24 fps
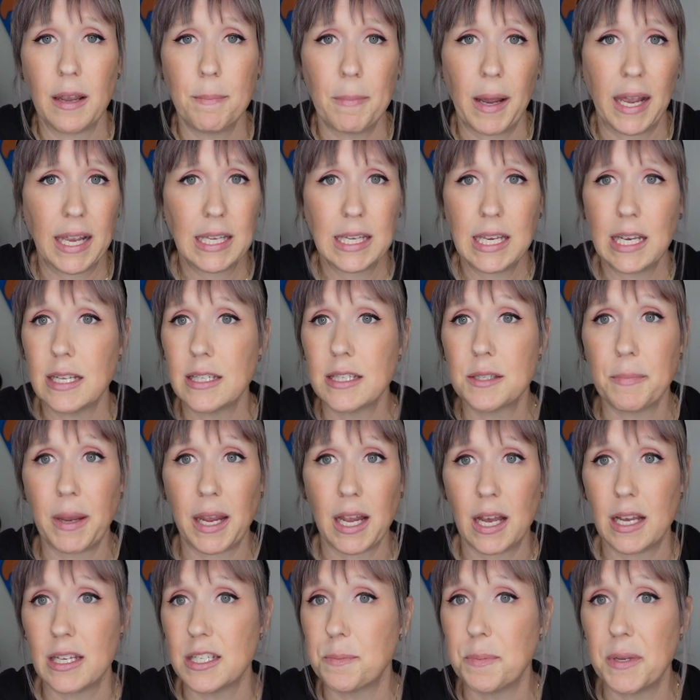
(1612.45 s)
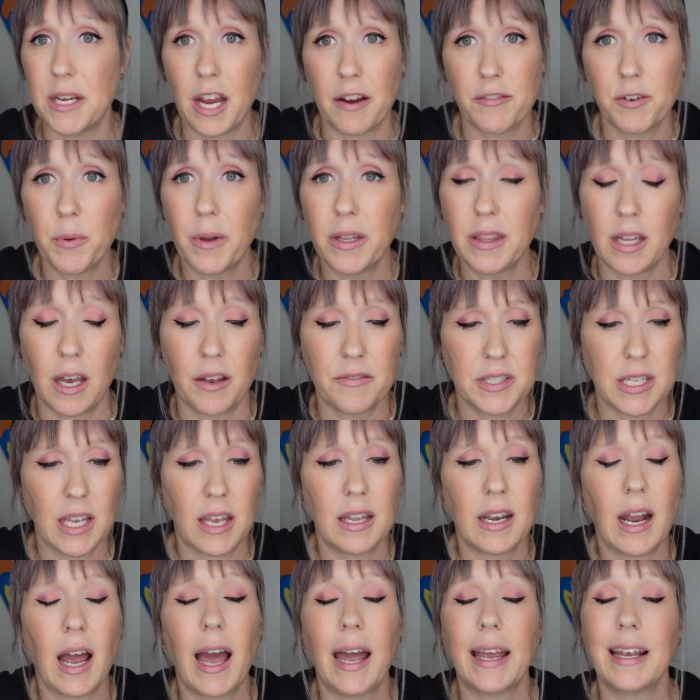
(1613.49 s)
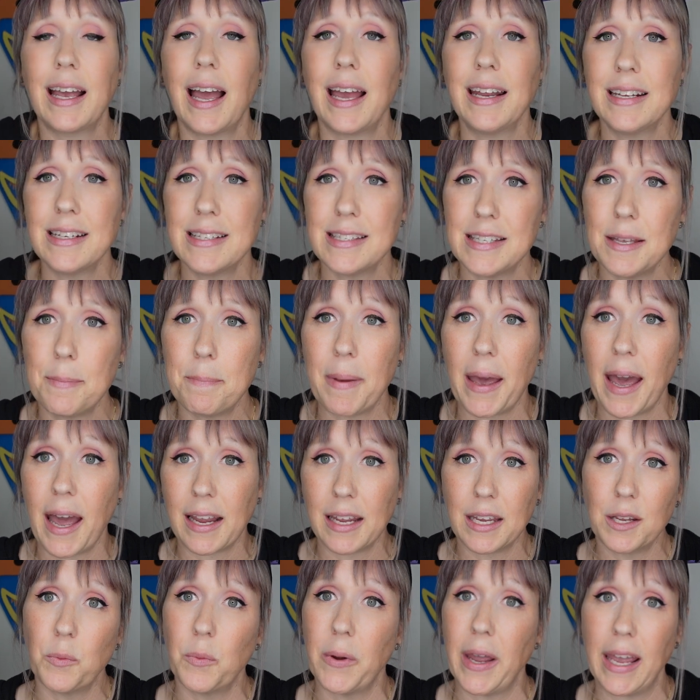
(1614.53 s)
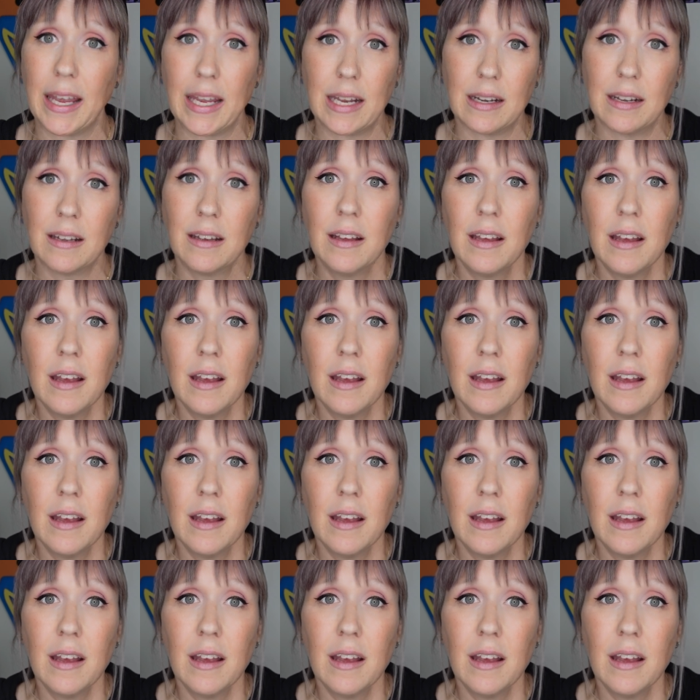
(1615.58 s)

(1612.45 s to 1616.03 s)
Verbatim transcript: My kids, my husband, everyone loves it. I kind of sit back and wait.